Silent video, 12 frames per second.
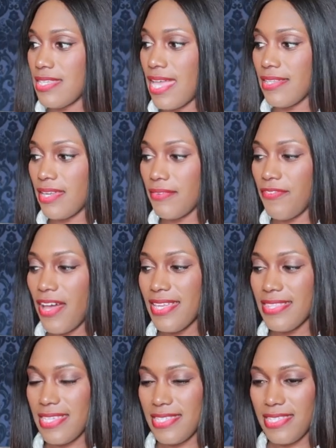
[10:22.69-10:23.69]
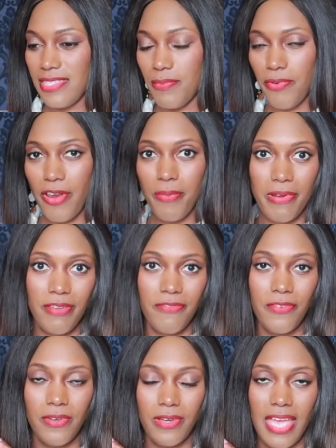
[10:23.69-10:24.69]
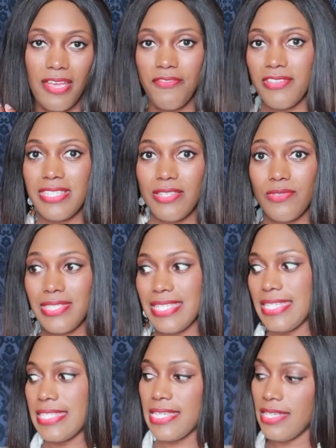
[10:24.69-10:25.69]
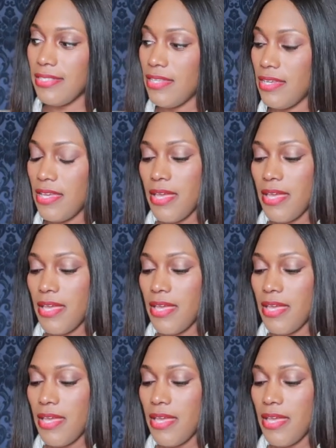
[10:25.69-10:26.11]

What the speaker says: and I find this is appropriate for every single season.